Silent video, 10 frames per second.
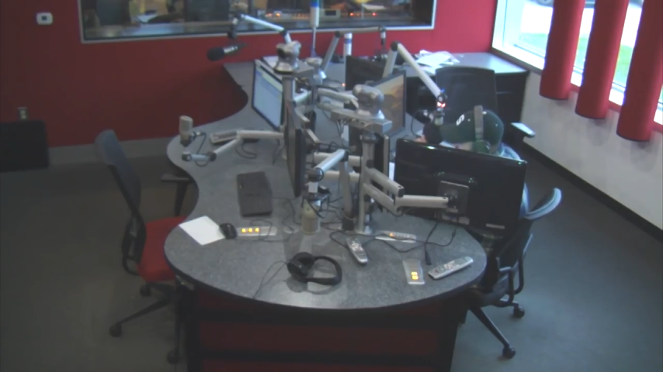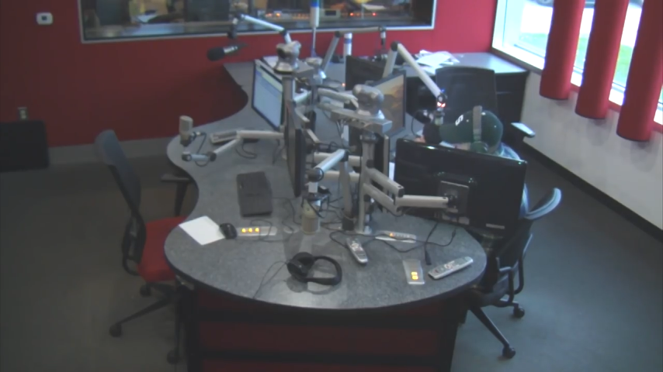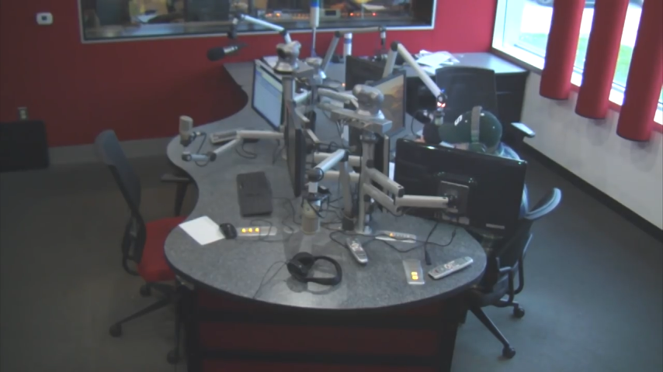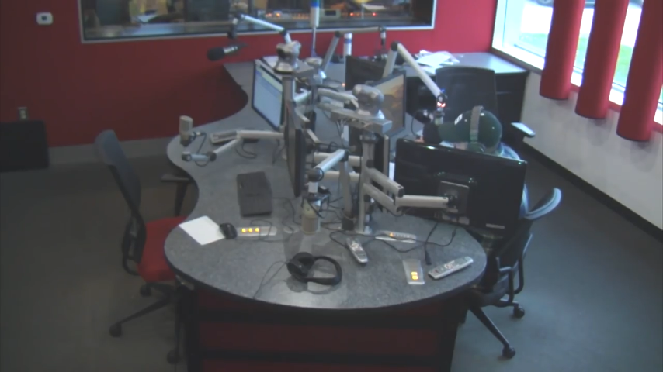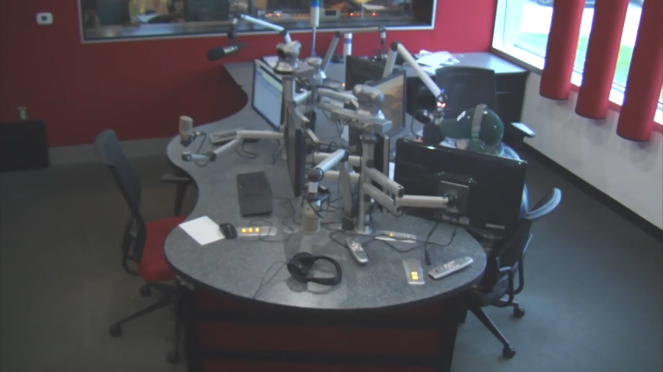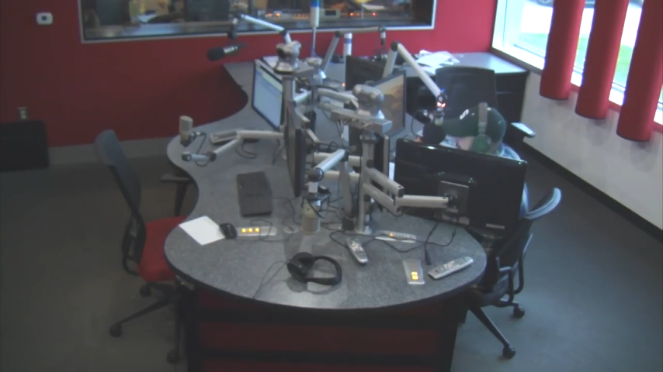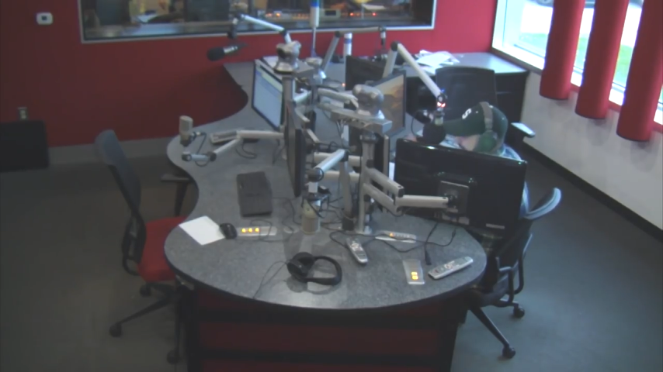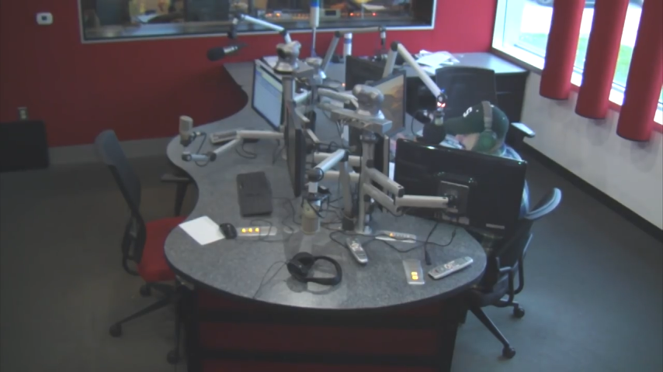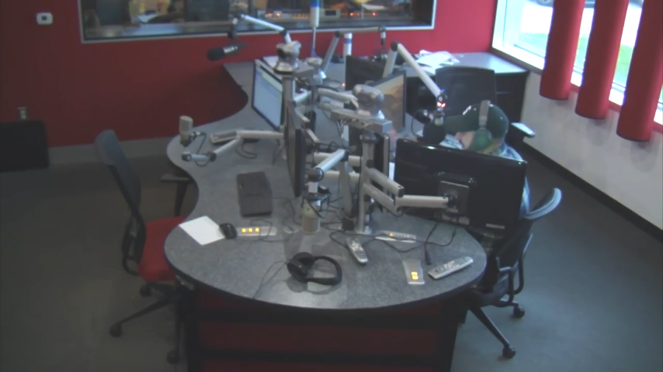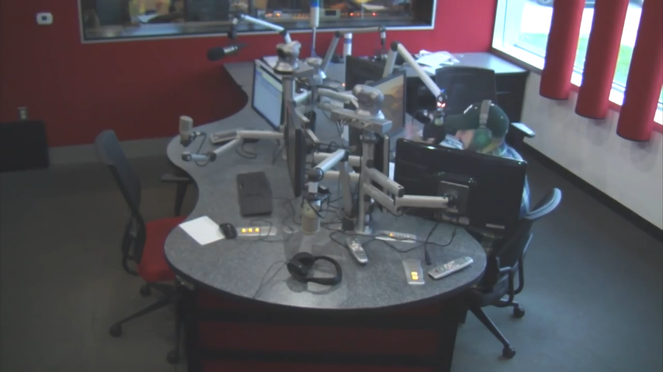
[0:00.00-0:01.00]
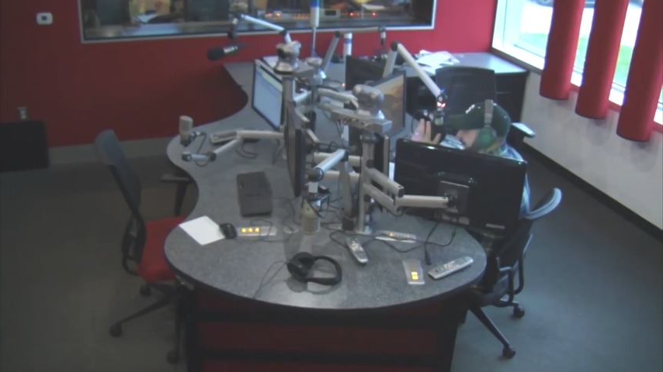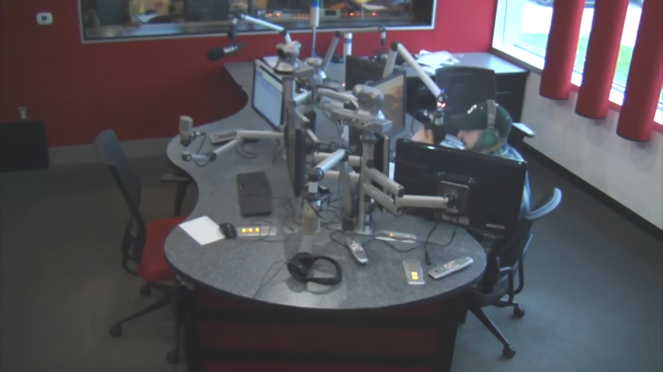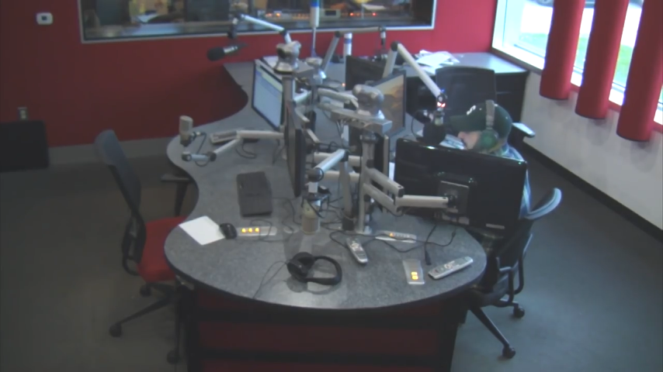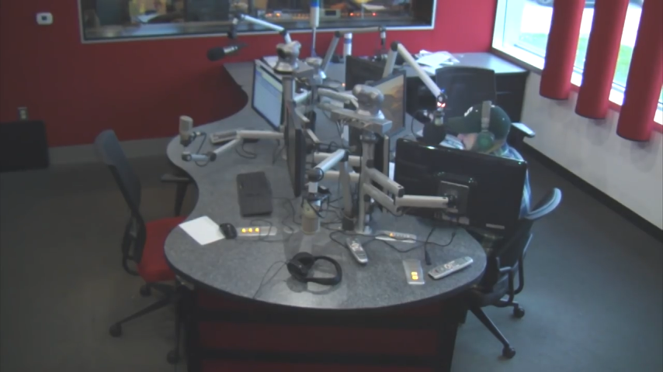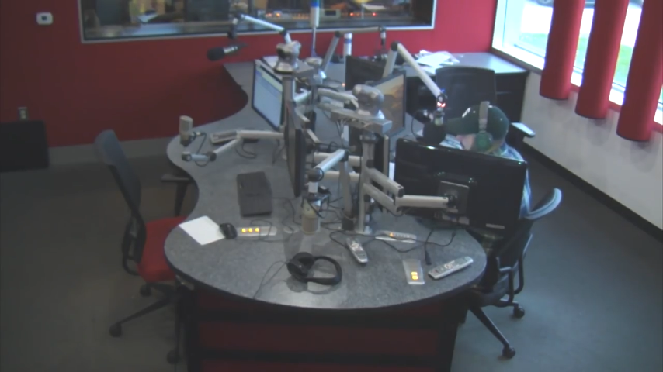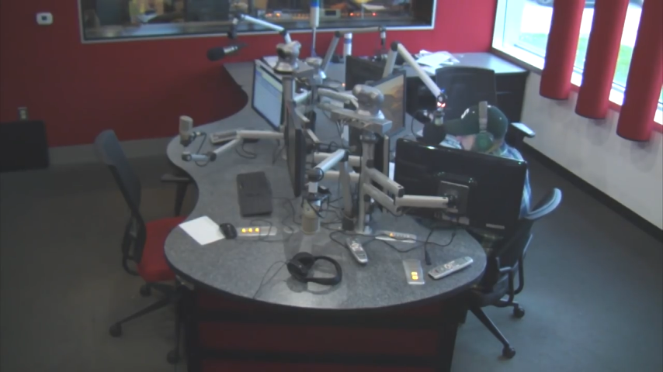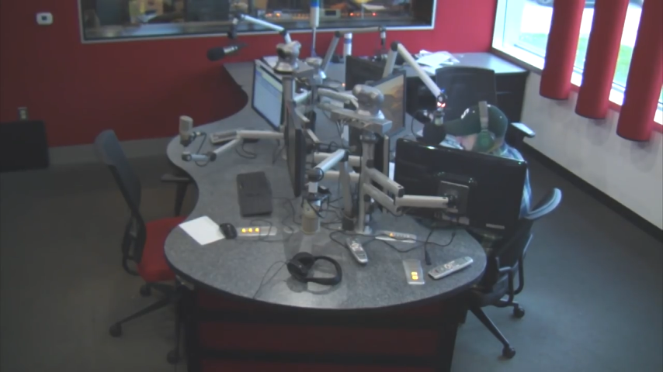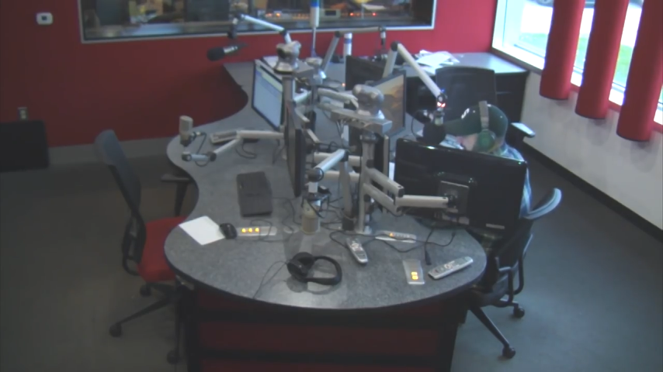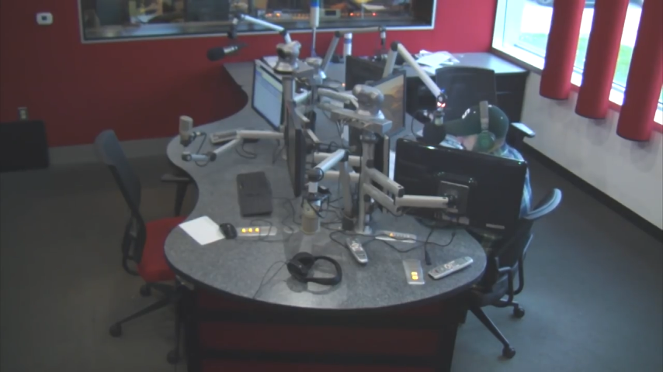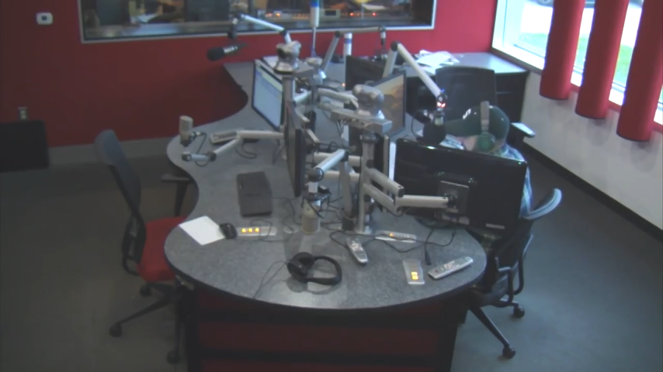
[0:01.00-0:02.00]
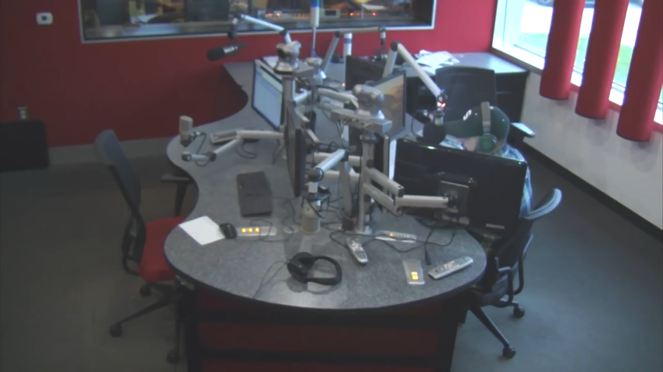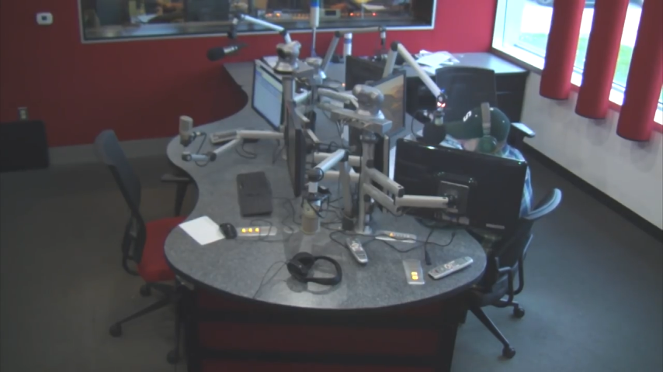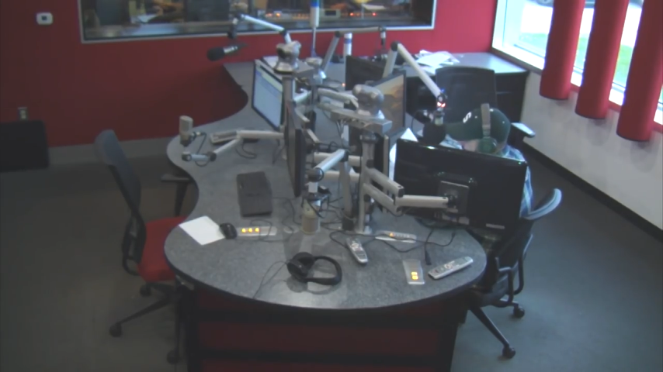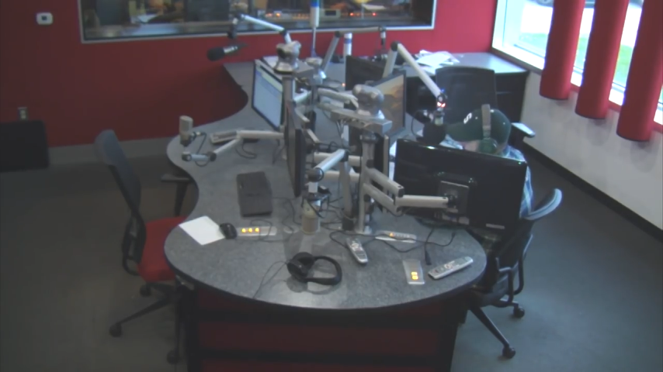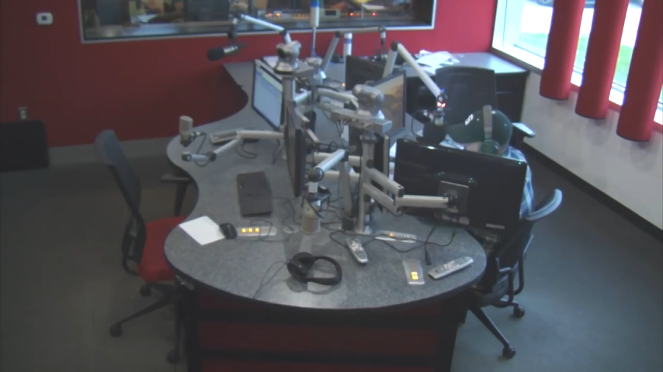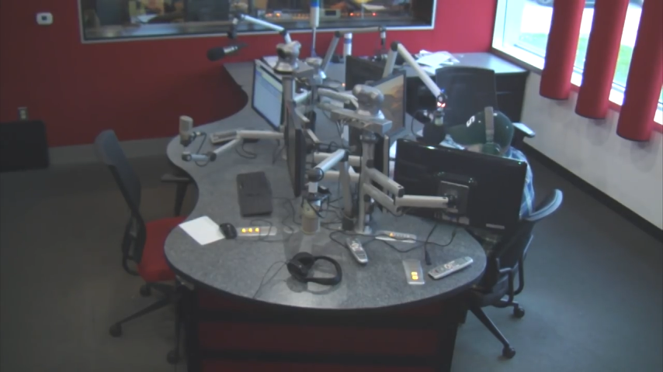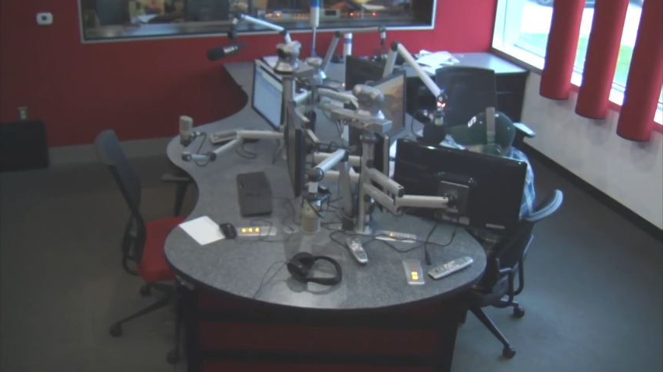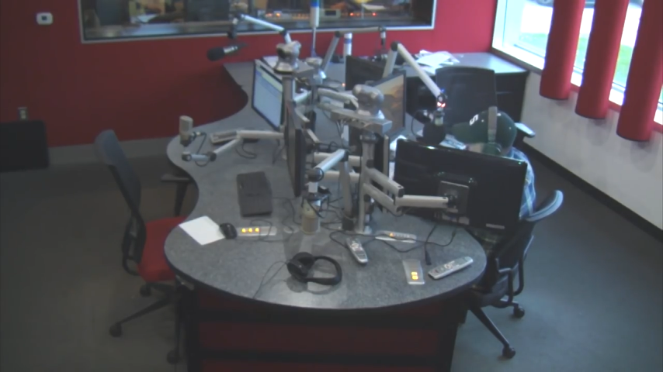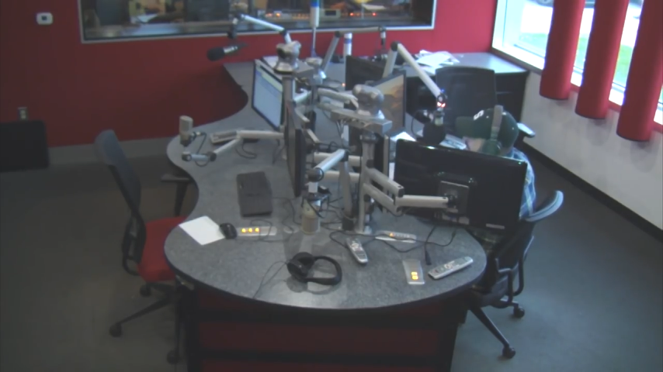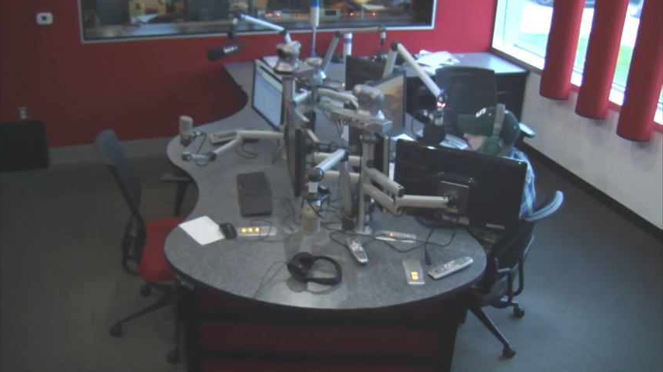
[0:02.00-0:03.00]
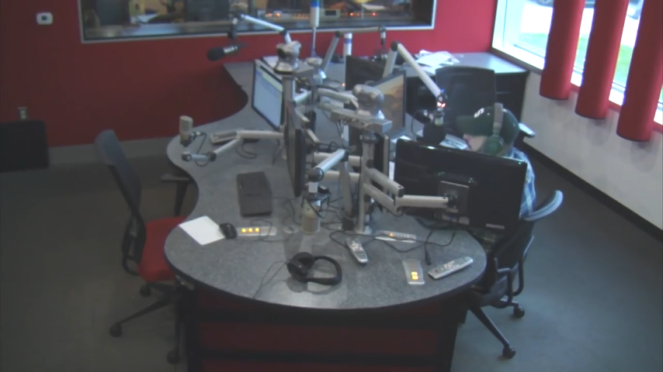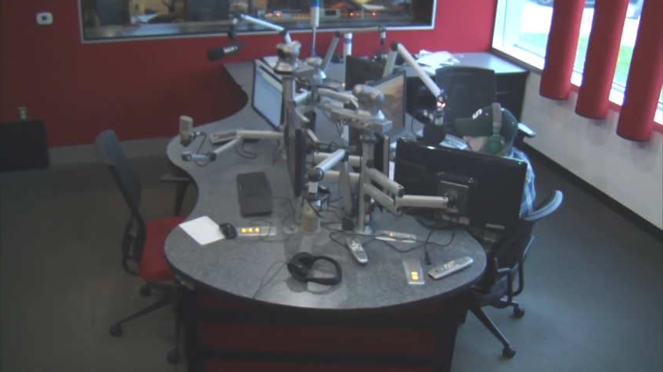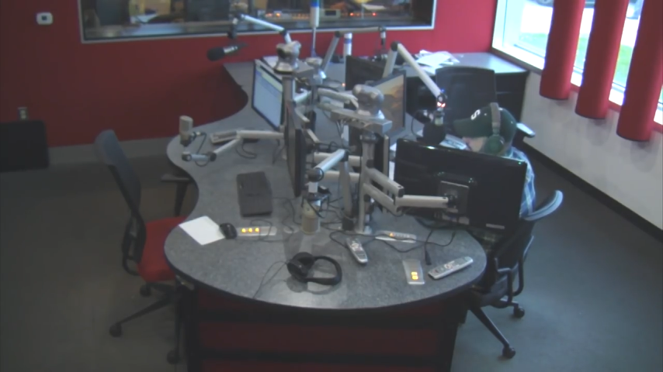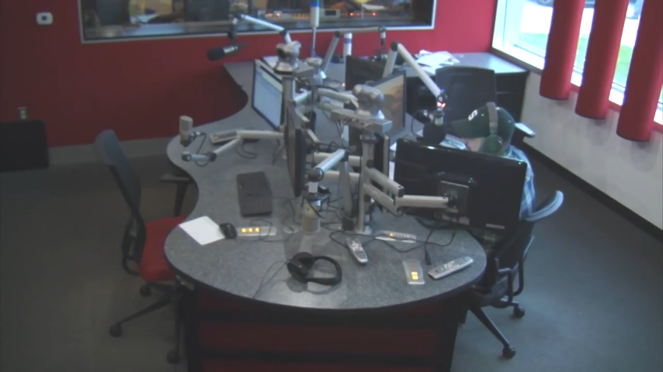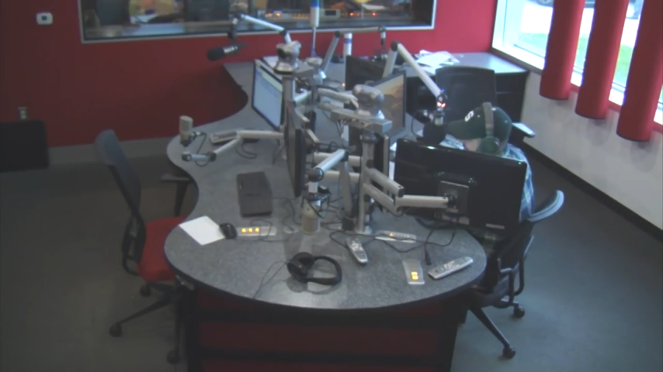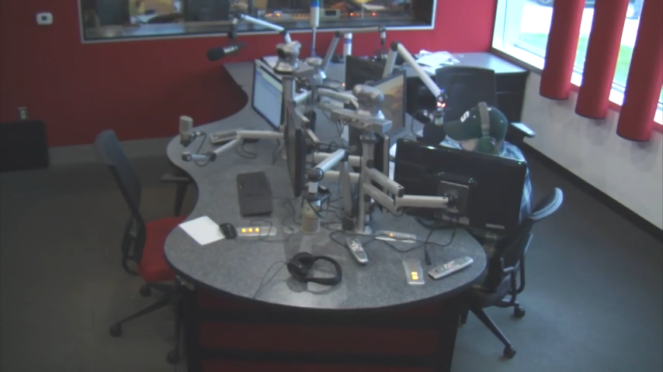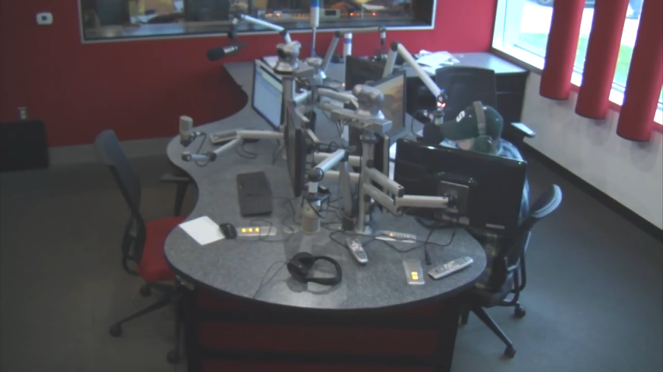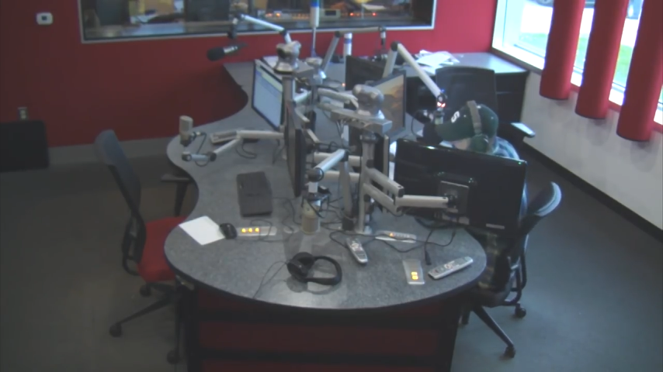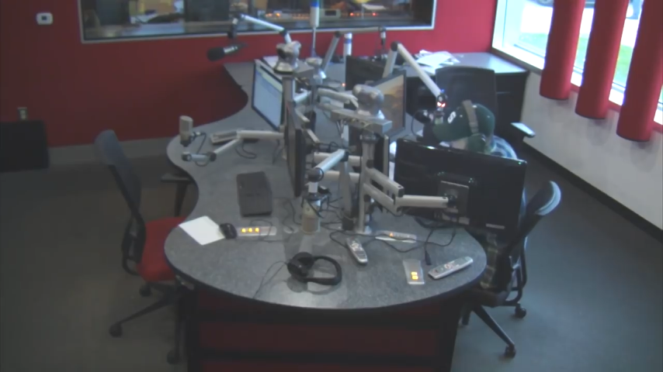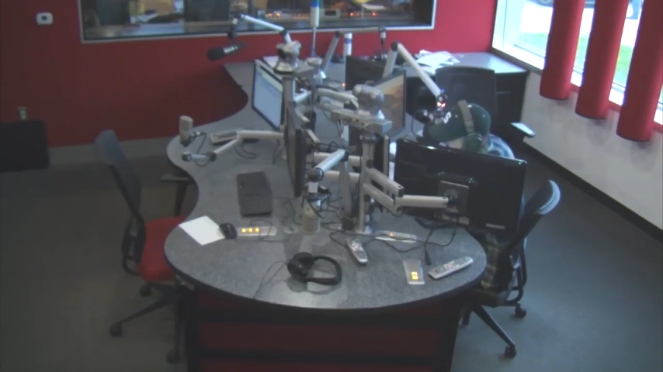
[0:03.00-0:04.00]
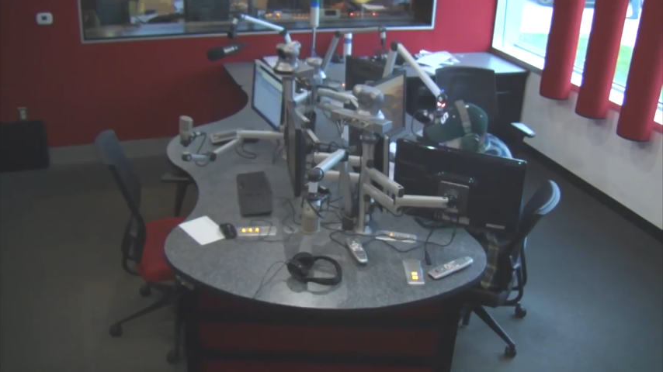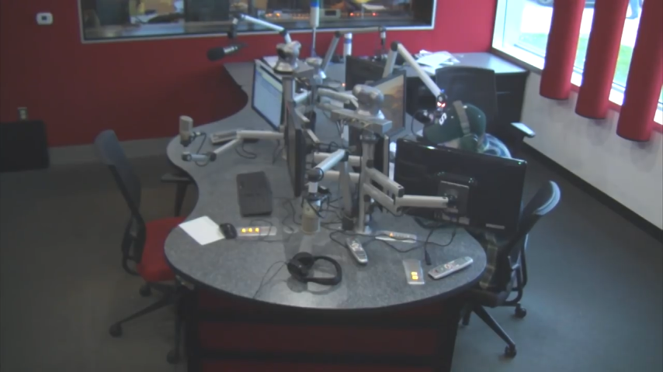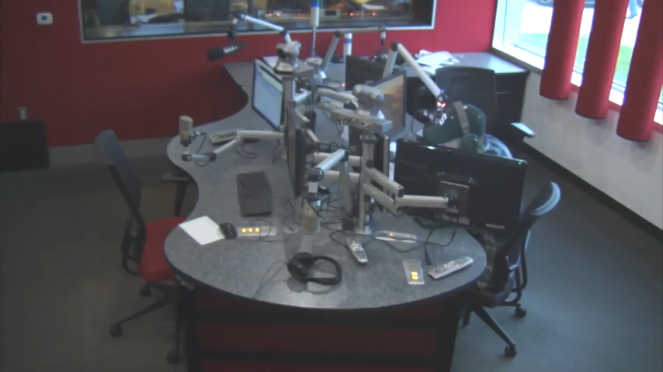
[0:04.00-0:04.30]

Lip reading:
No face is visible, so there are no lips to read.